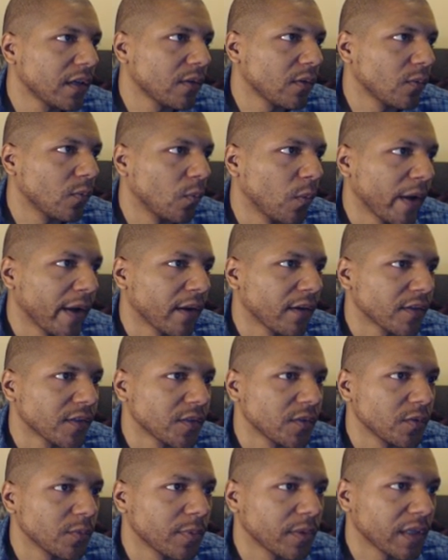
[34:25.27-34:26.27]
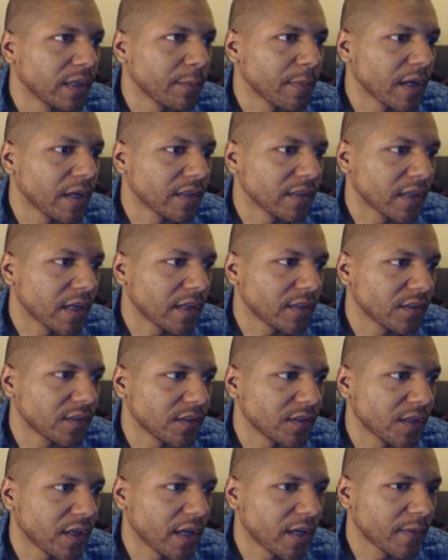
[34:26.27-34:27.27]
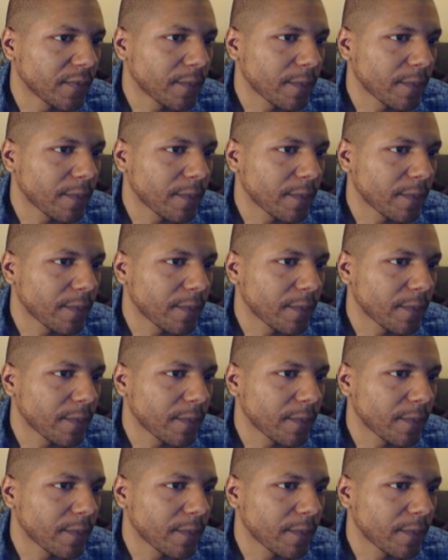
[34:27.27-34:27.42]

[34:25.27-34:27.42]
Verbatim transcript: where to play montages yet.